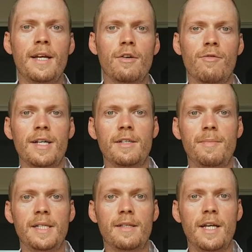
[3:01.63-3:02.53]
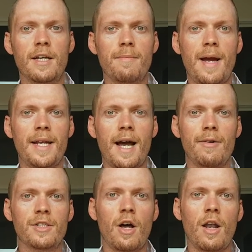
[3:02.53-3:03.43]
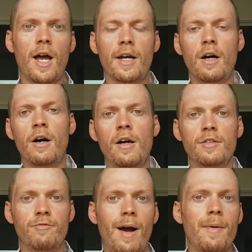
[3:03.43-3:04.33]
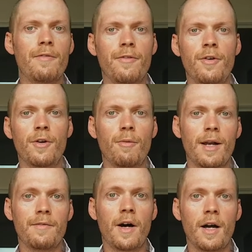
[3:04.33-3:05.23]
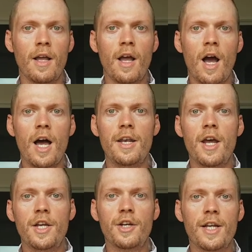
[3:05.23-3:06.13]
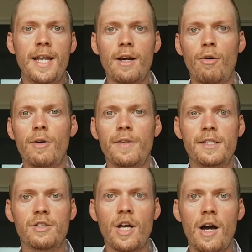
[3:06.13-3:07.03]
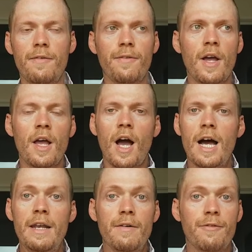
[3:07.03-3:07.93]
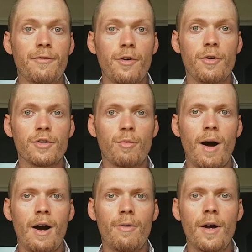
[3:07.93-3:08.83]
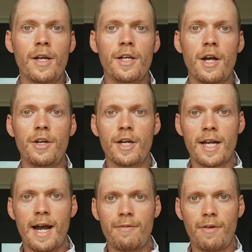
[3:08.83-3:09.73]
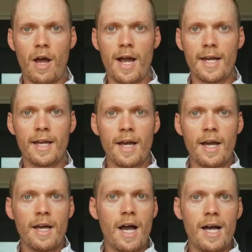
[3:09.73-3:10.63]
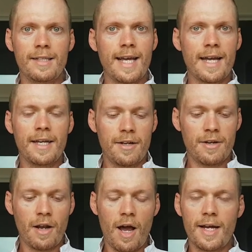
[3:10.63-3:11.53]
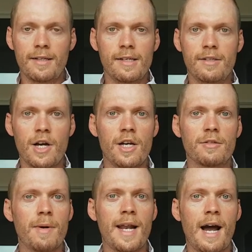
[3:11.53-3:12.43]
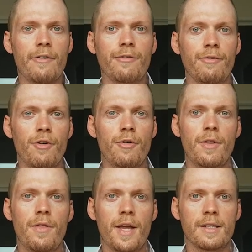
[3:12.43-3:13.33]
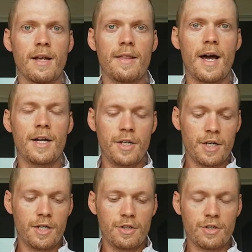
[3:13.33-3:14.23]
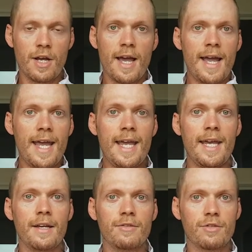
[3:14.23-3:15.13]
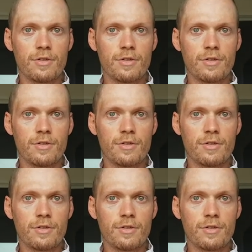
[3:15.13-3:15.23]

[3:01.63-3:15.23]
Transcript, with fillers: many good recipes that you can make now. It's not like, oh, it's rabbit food or whatever, and you can eat all of this stuff, and fruit as well. You know, you can have like decadent like desserts made out of fruit and things like that, and you can just eat